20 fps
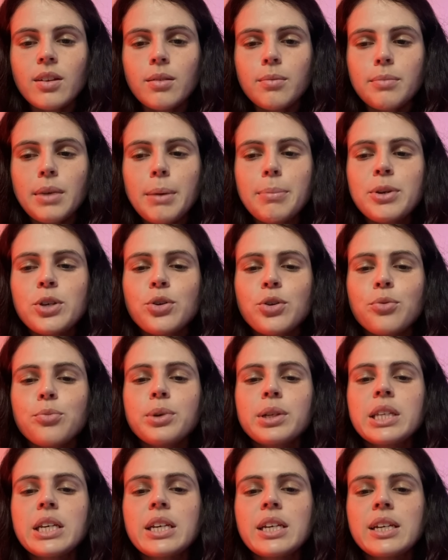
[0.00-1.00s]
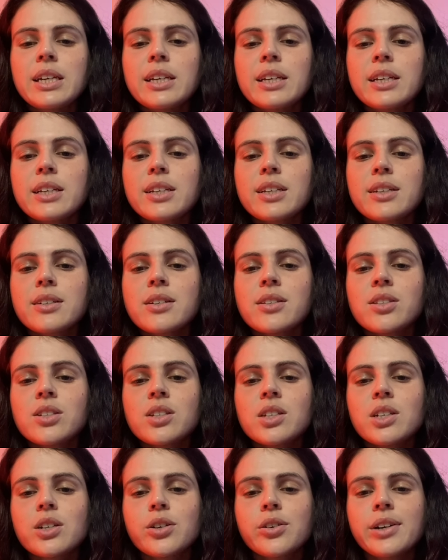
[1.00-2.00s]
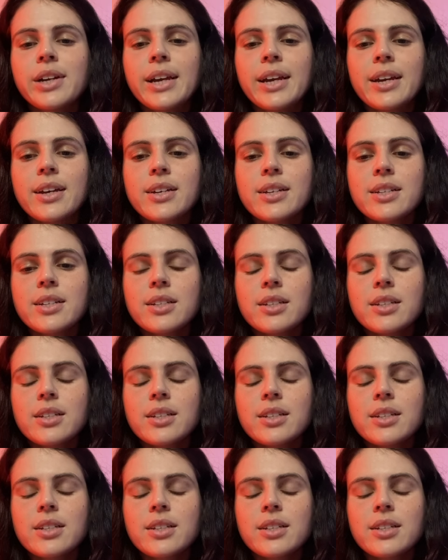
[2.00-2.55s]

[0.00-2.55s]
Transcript: maybe you're really considering